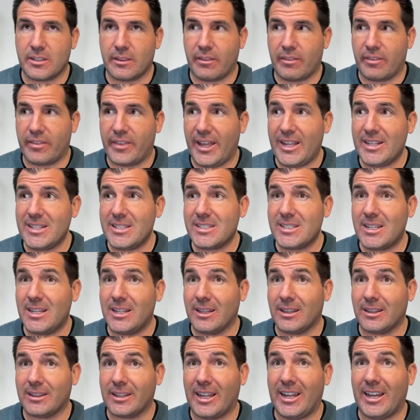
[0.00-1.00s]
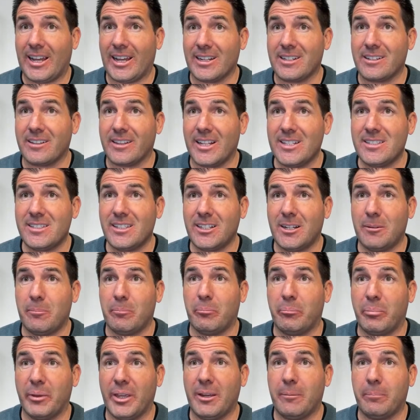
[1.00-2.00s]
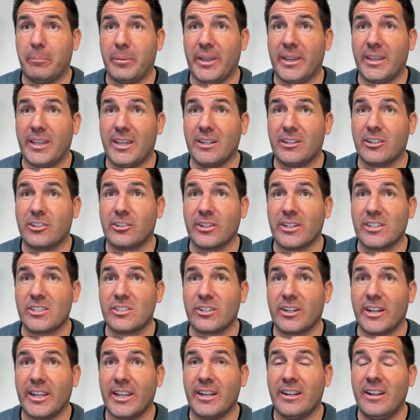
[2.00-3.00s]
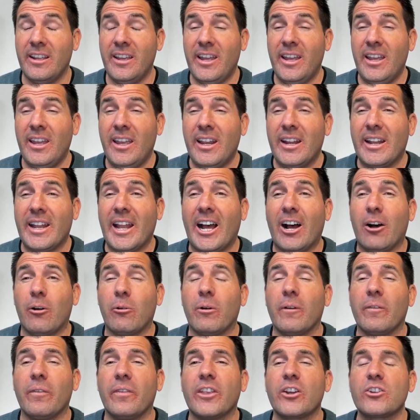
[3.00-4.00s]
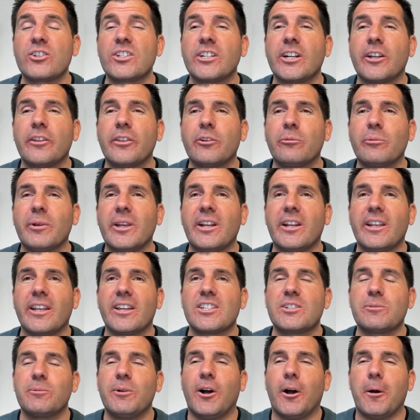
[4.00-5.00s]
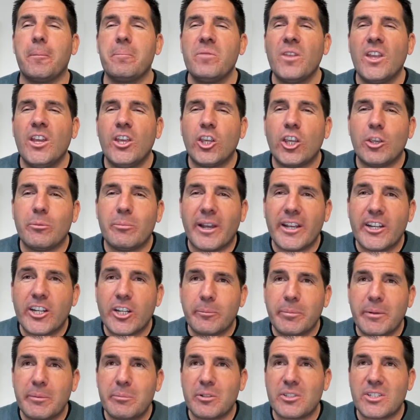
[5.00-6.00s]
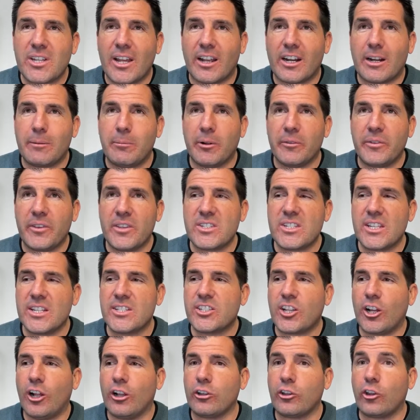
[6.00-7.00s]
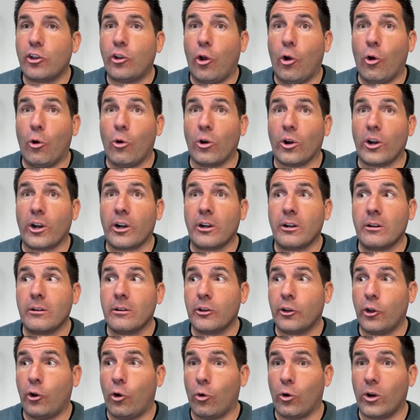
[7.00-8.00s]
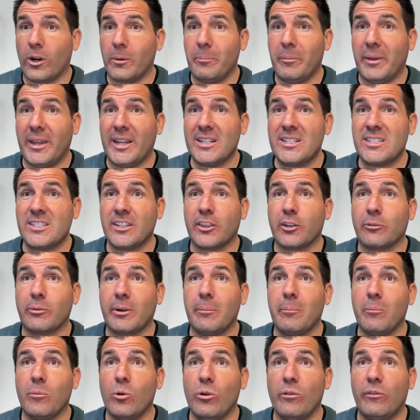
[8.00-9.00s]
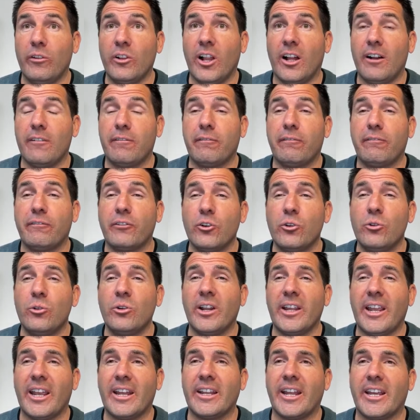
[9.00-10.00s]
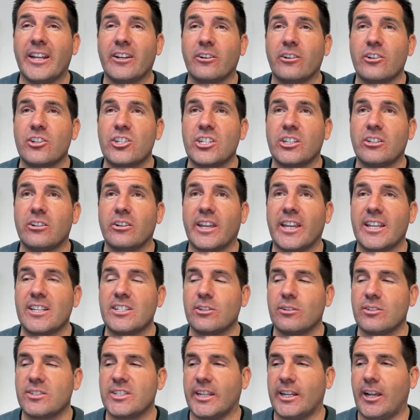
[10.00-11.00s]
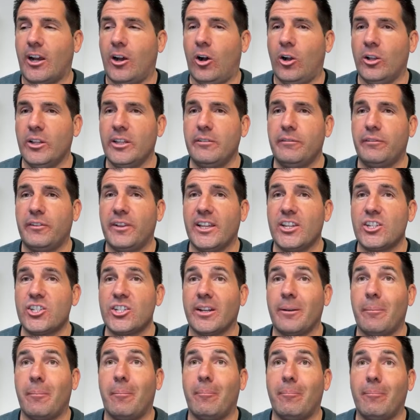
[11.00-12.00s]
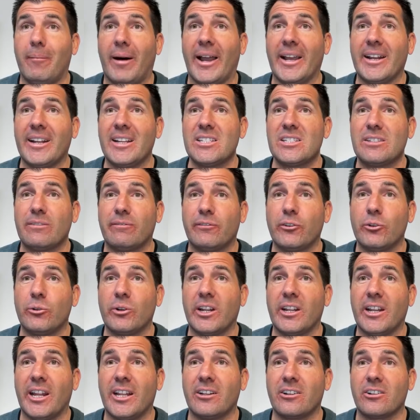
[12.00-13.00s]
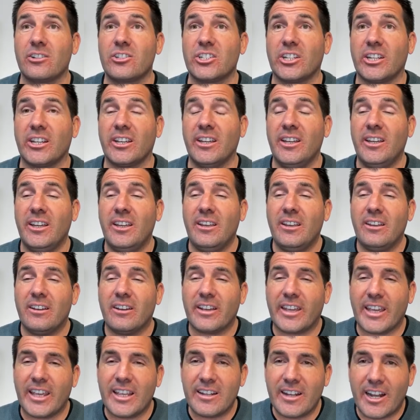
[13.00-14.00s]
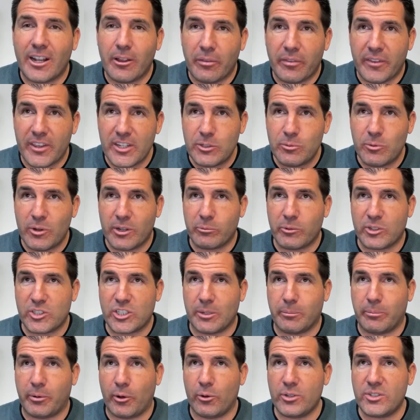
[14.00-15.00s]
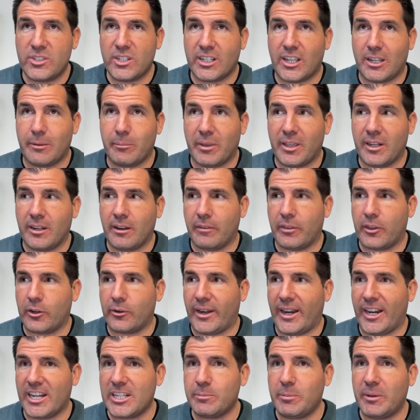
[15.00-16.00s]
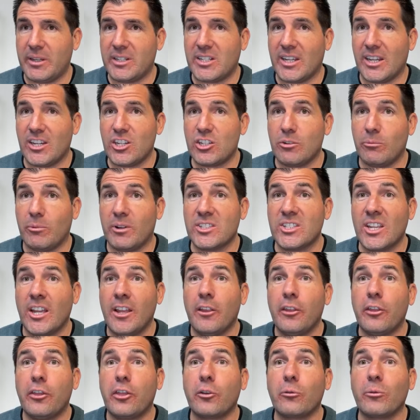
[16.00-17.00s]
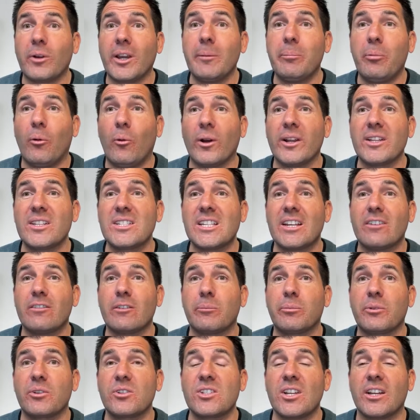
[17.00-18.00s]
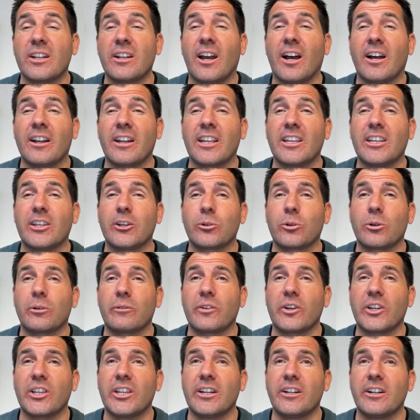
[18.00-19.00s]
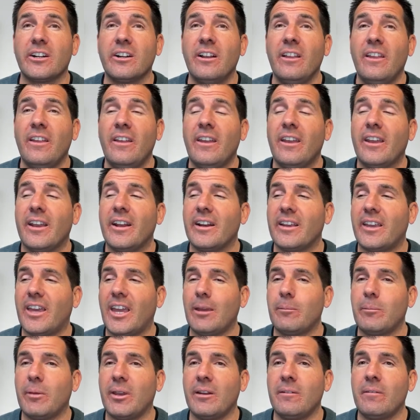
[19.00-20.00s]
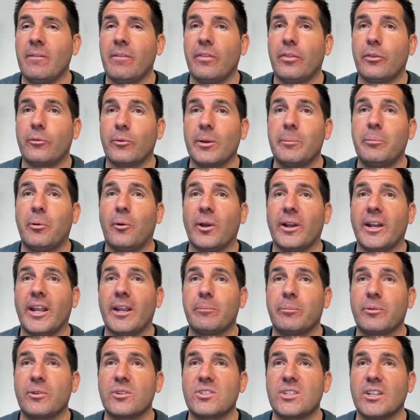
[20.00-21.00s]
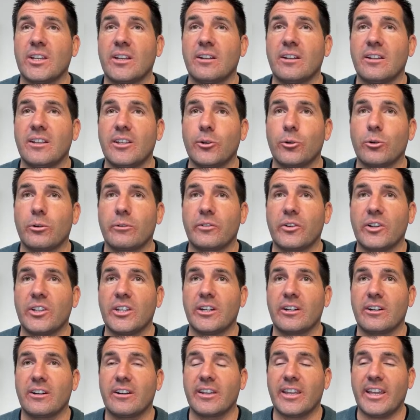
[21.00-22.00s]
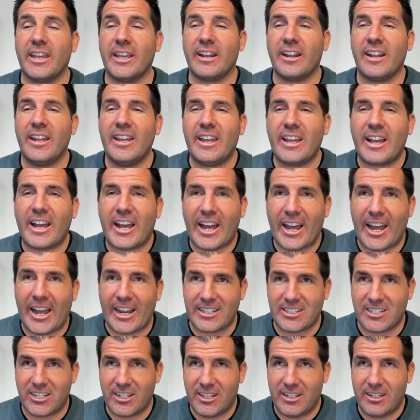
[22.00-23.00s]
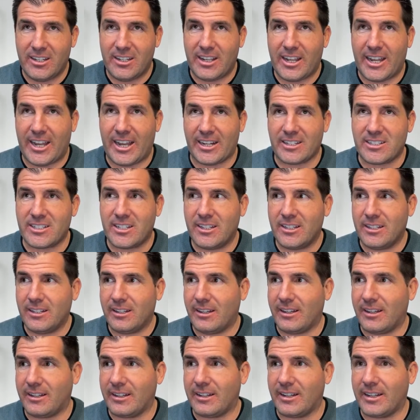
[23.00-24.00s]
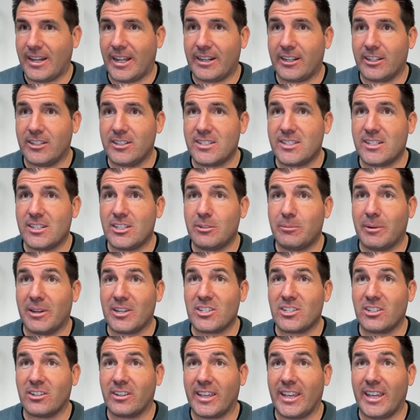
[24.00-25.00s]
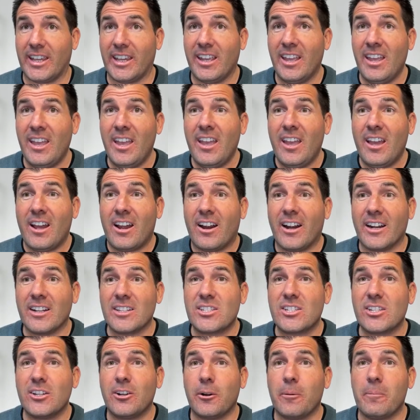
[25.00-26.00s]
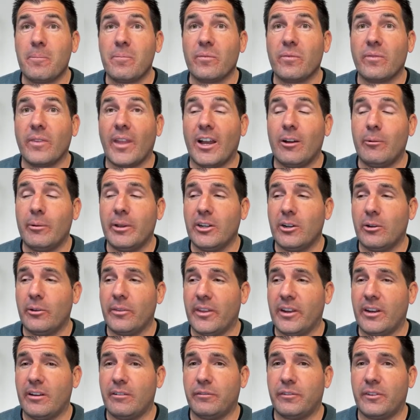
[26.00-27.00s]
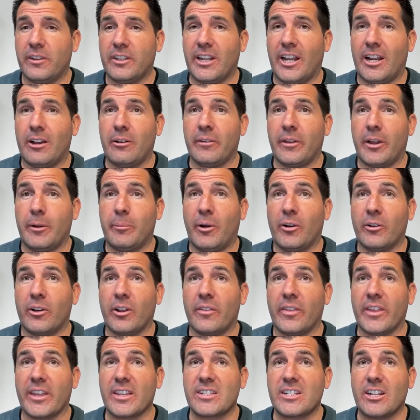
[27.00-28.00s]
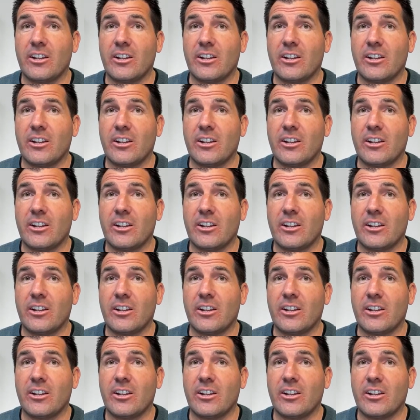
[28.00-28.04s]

That's a lot. That's like a big, big increase, right? Now, there's another reading as well. You might hear people talk about this. It's called core. Core means the removal of food and energy, okay? So it's like all inflation minus food and energy, okay? Now, this one was supposed to come in. Their expectation was three point seven percent on a year-over-year, and it came in three point eight percent year-over-year. Again, hot, hot. Not a good situation, okay? All right, so now we know that infl- now about all this.